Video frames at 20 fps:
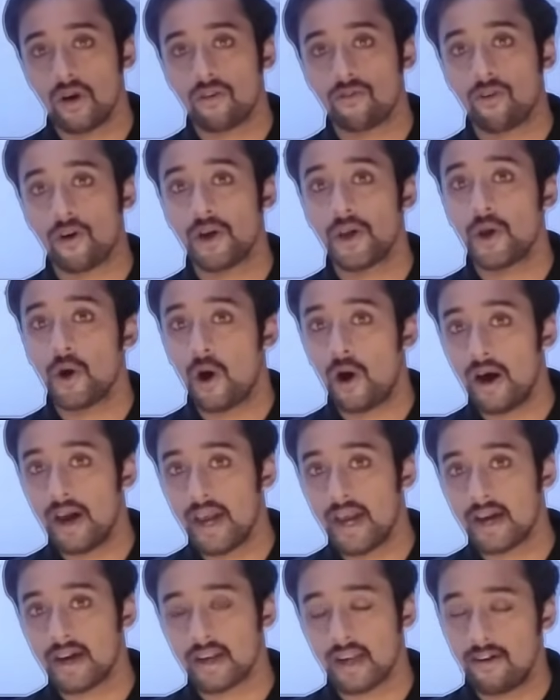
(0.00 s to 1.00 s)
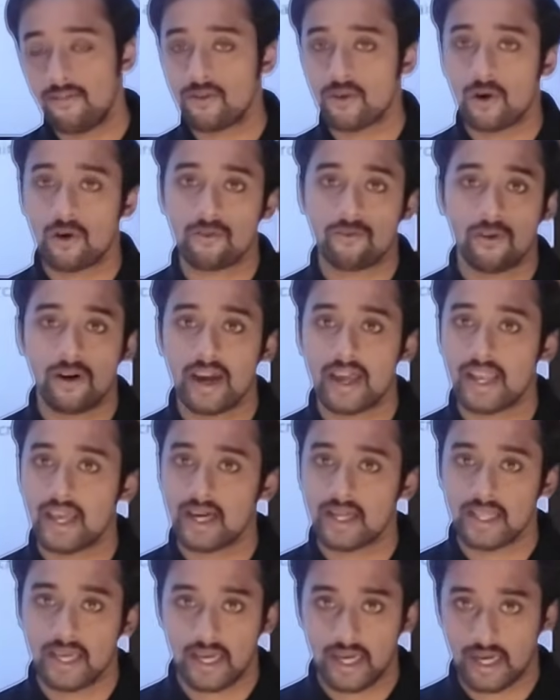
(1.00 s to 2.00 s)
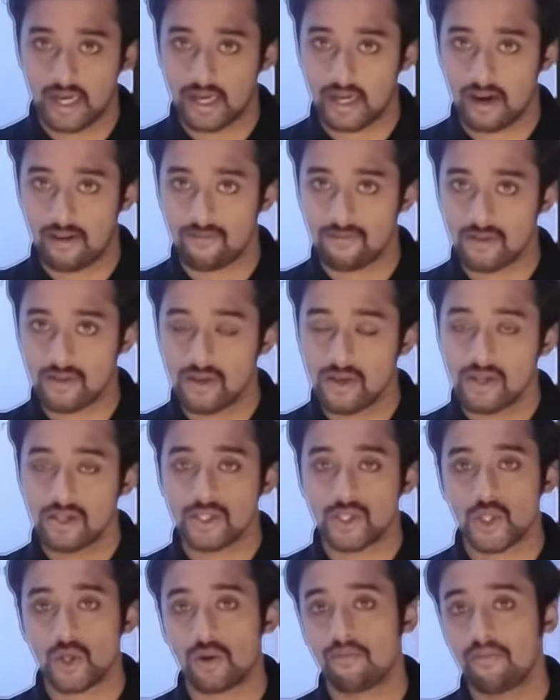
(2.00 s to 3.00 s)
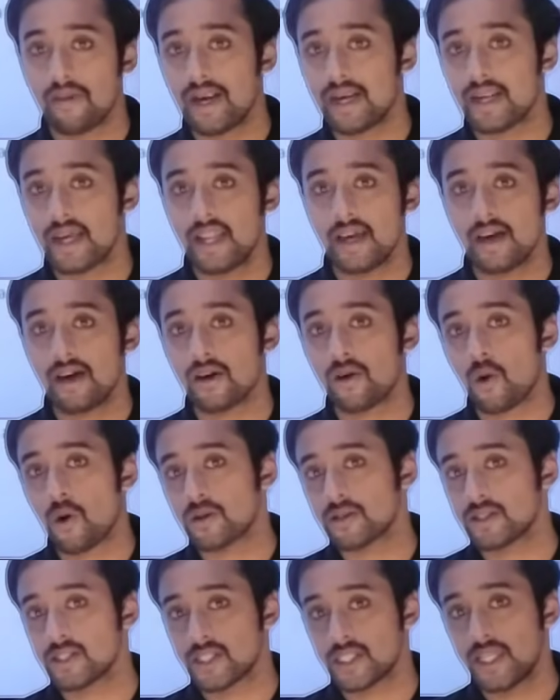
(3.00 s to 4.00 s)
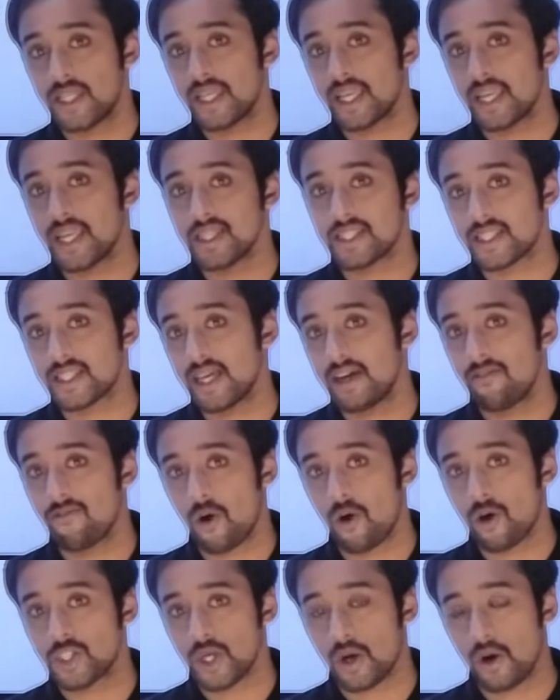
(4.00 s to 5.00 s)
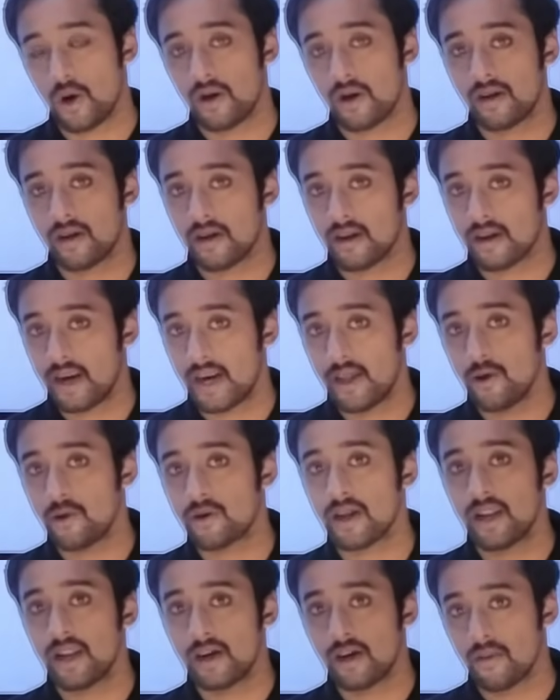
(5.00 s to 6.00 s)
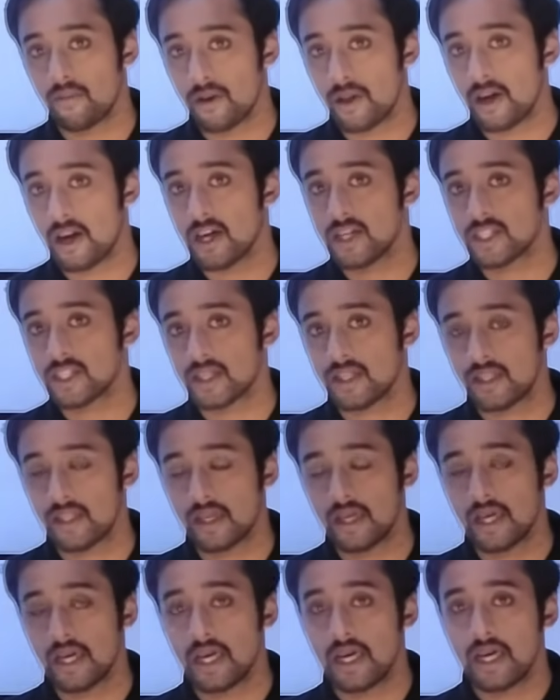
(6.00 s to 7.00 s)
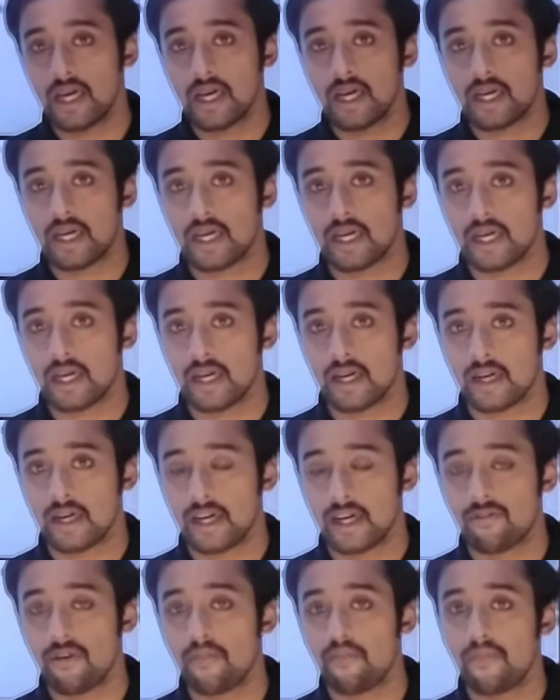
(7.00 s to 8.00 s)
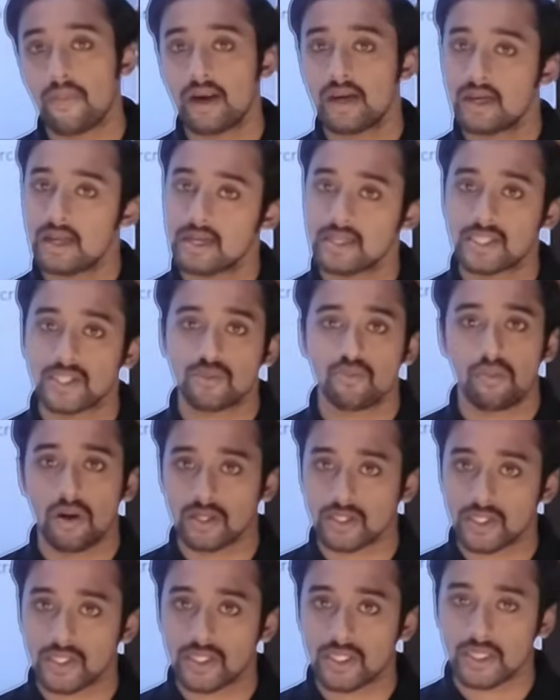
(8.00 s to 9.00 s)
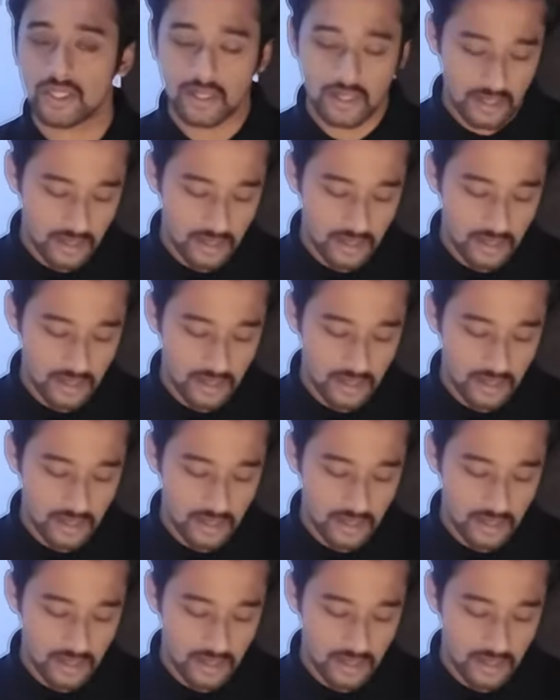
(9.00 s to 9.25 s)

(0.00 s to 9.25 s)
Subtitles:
for your aircraft or for any other aircraft. So maintaining a constant listening watch on radio telecommunication equipment is must.